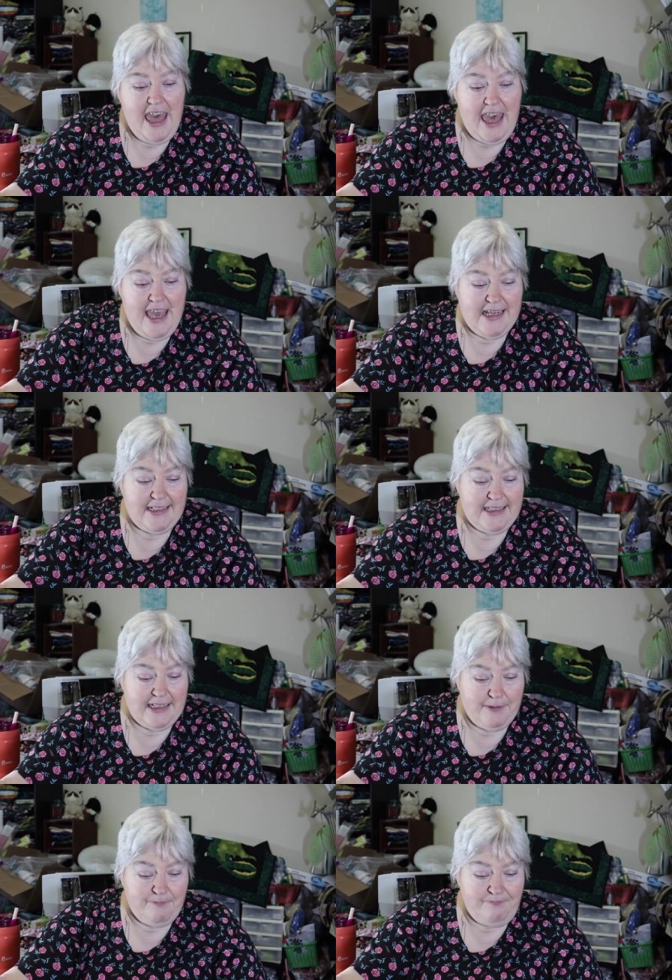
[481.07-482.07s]
and
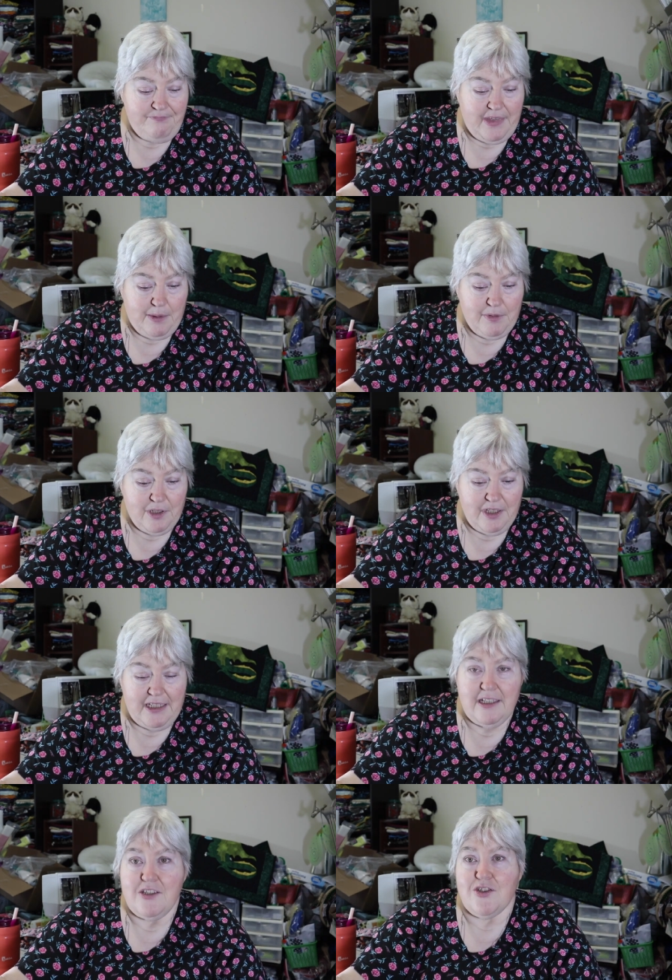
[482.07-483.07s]
I'm going
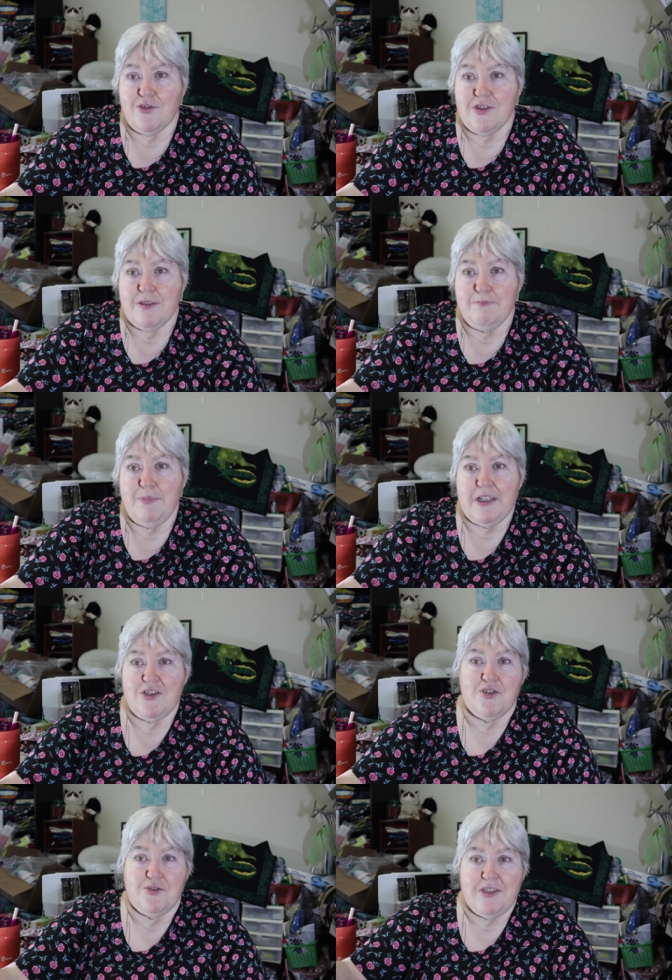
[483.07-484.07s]
to insert some
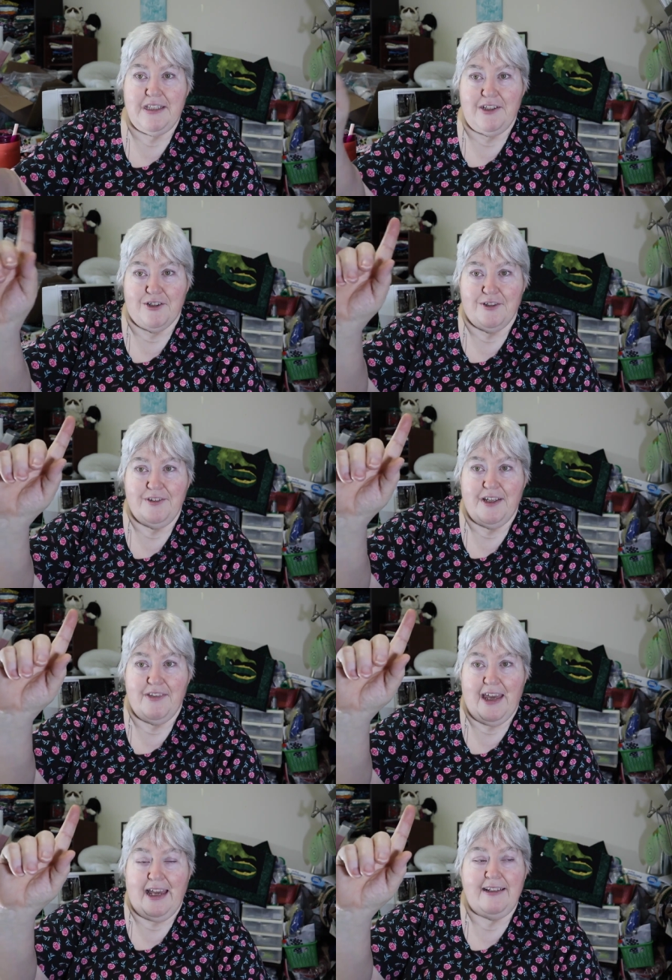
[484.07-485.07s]
pictures here
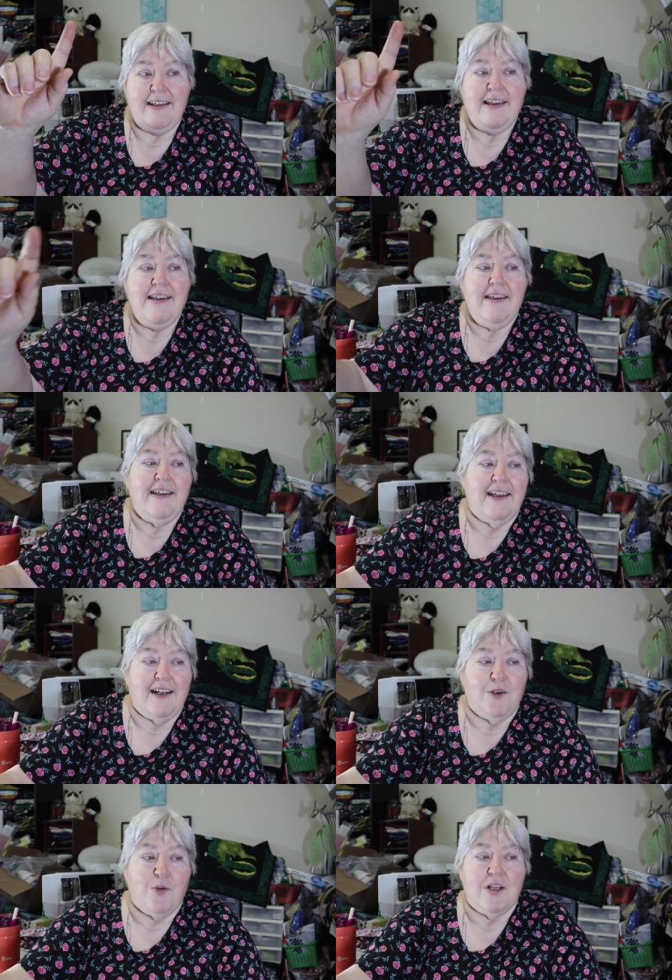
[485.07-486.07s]
of that,
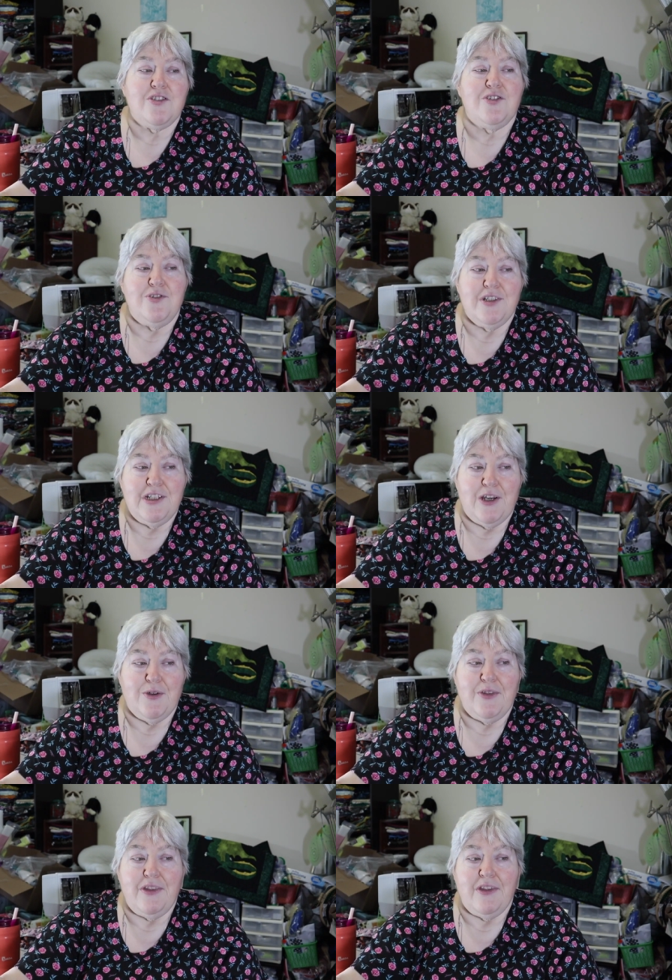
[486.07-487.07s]
and I want you to
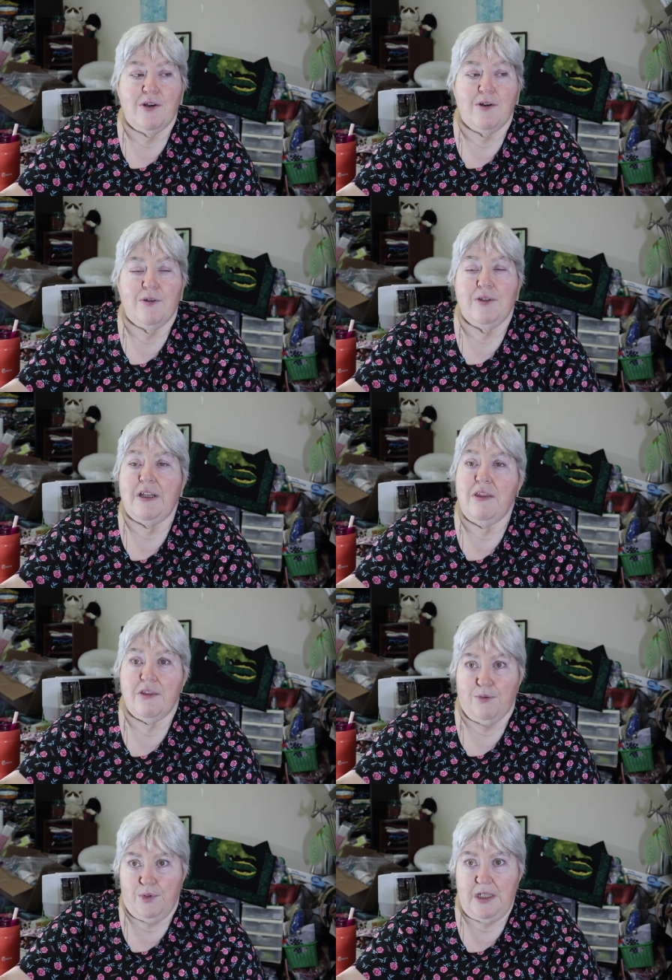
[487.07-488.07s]
know that there are only
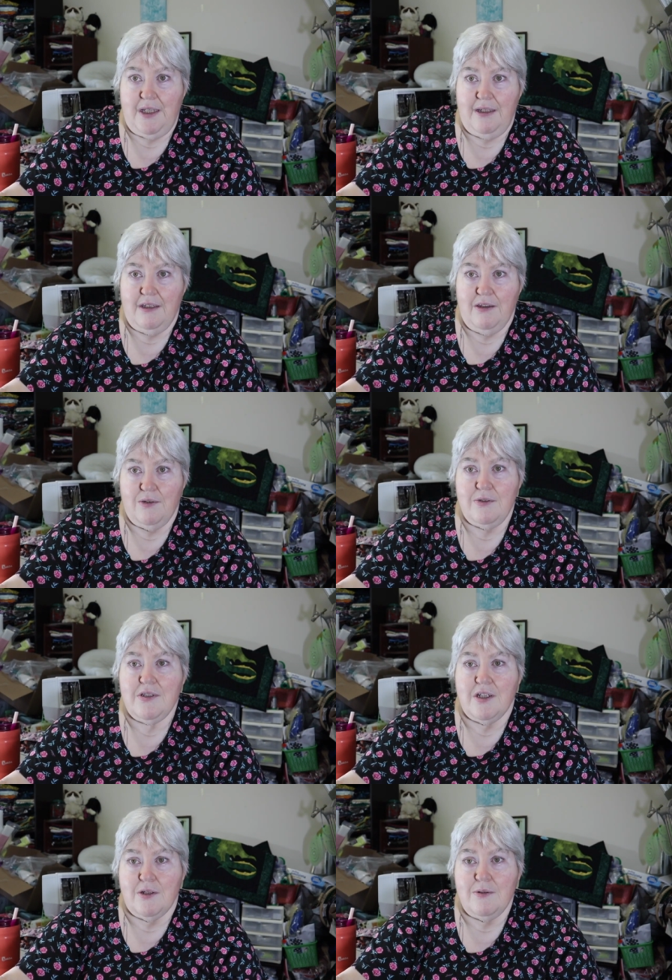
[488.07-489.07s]
3 of those
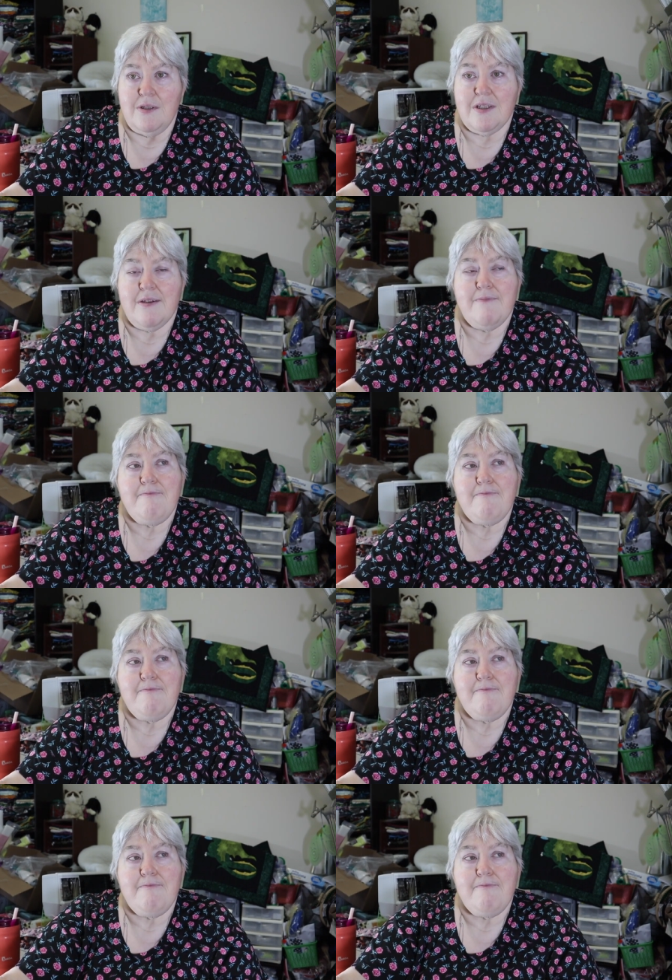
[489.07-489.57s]
totes,